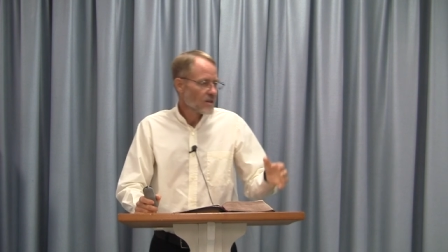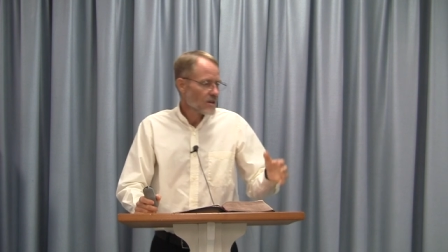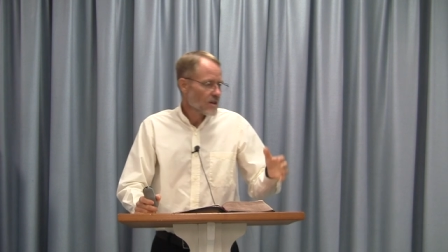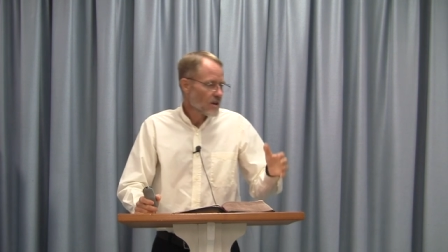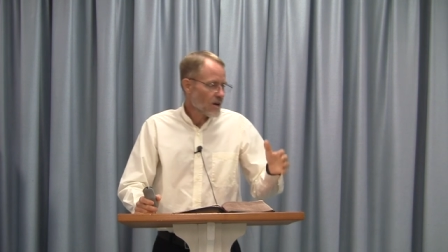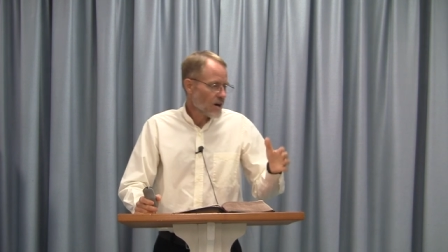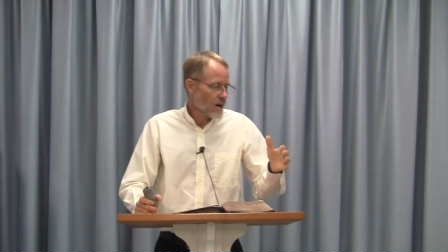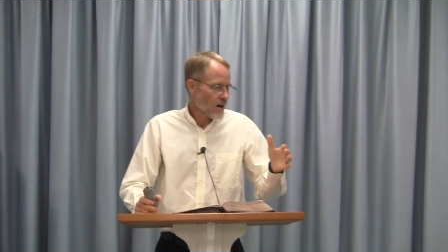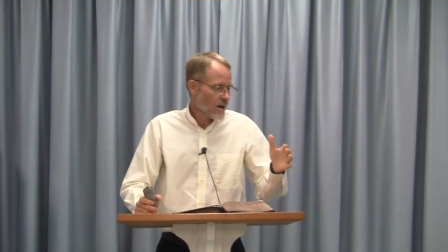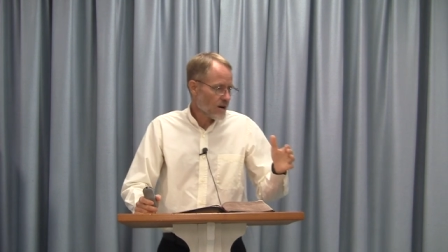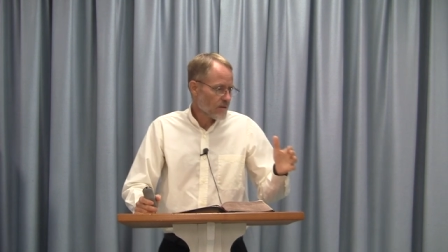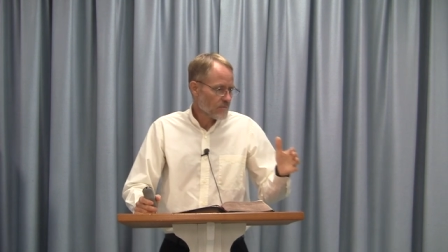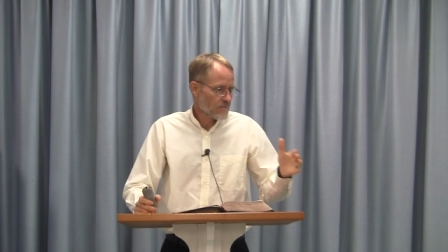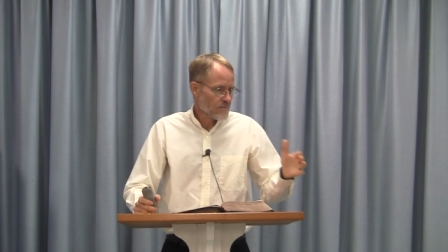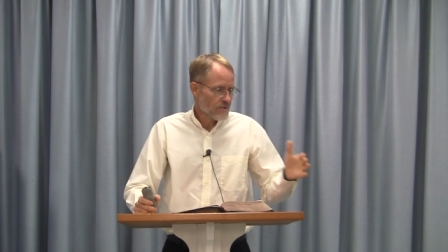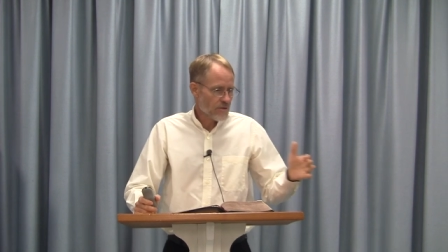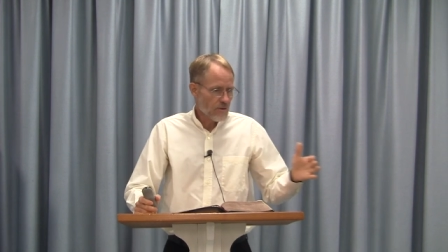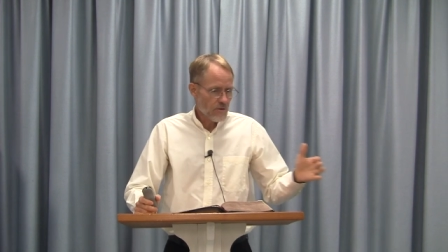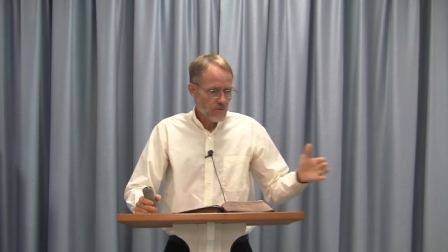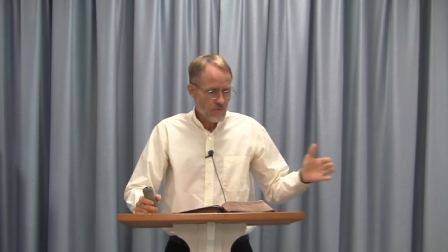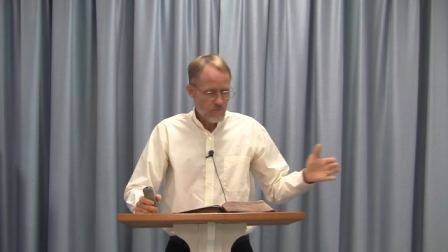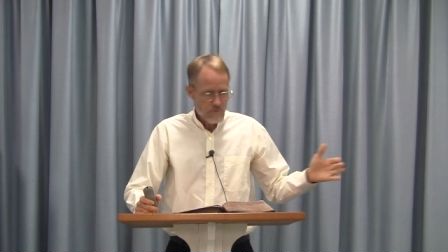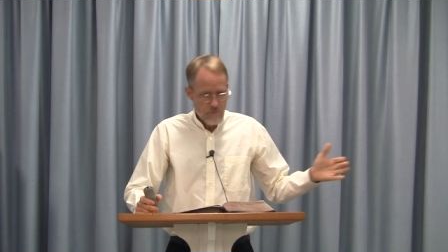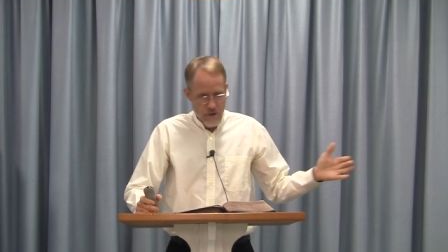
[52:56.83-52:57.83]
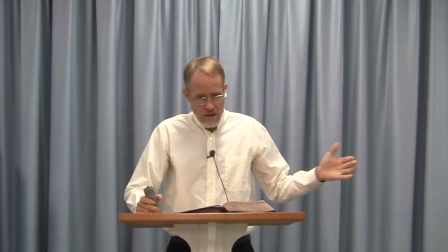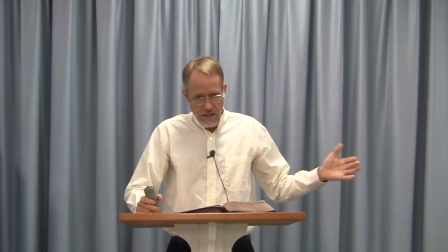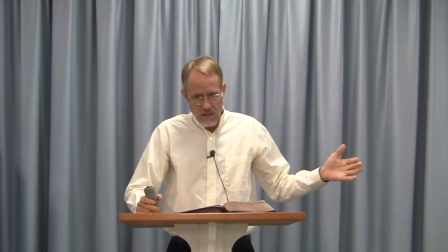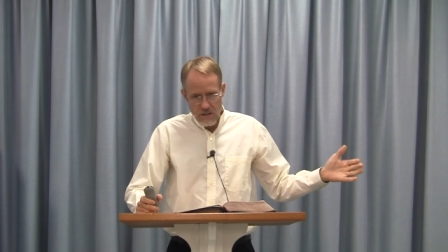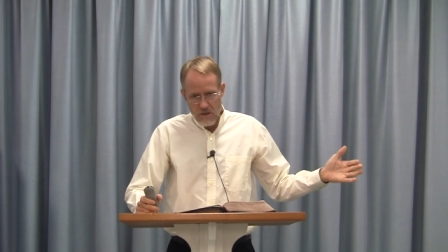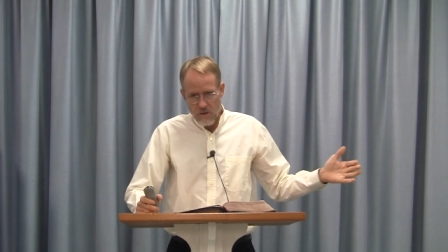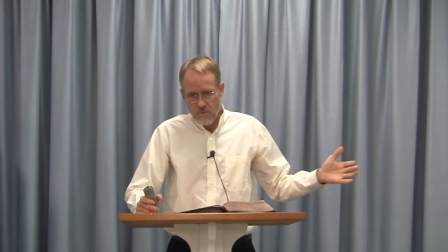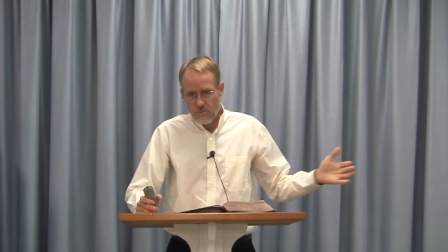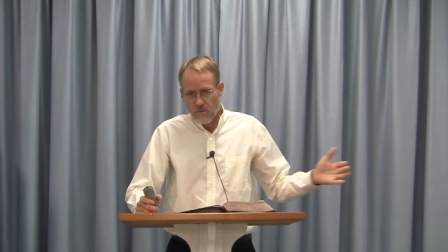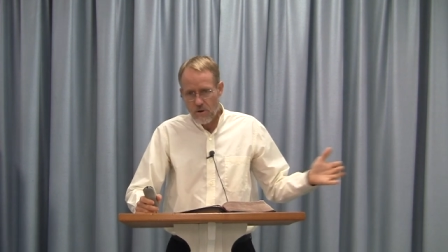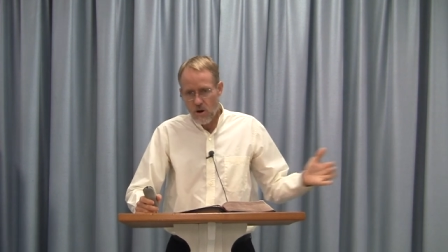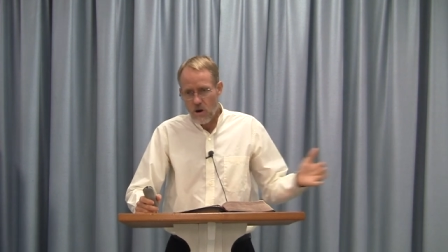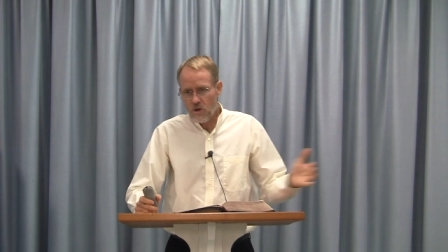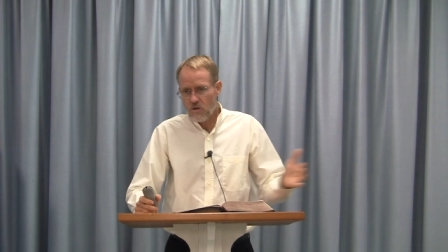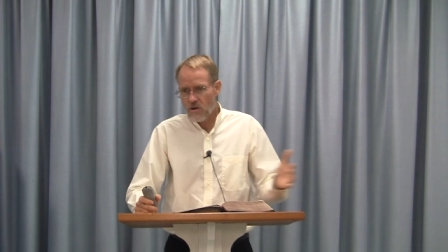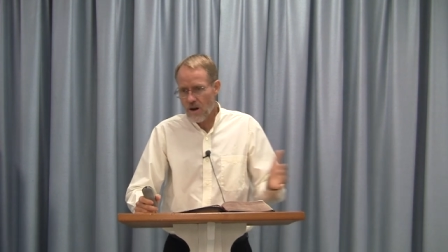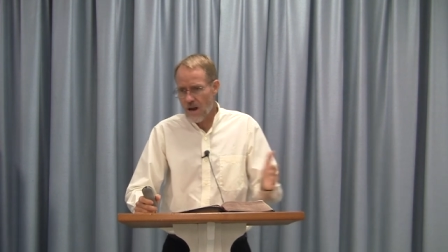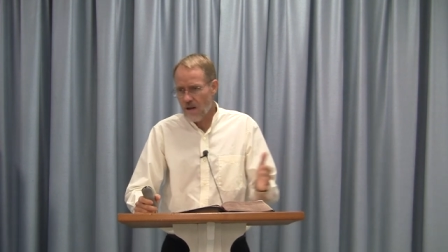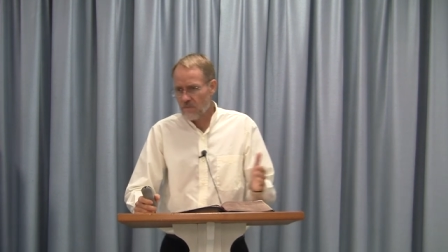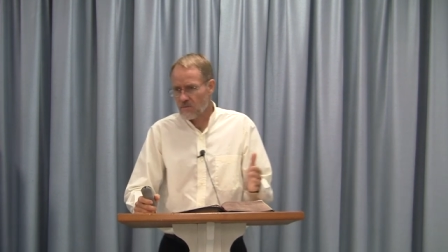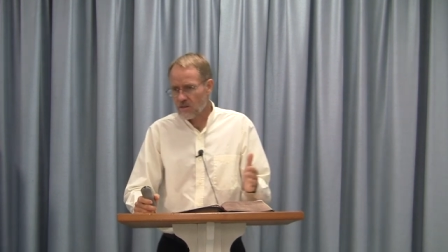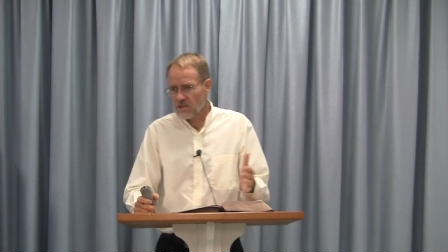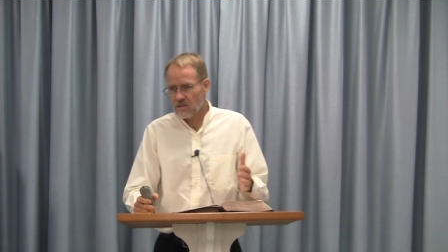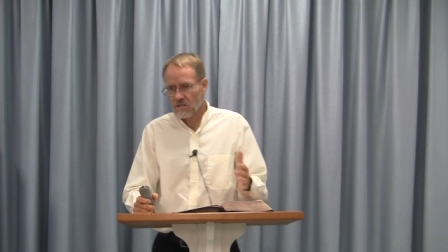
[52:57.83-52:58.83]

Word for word: um, the regular programming.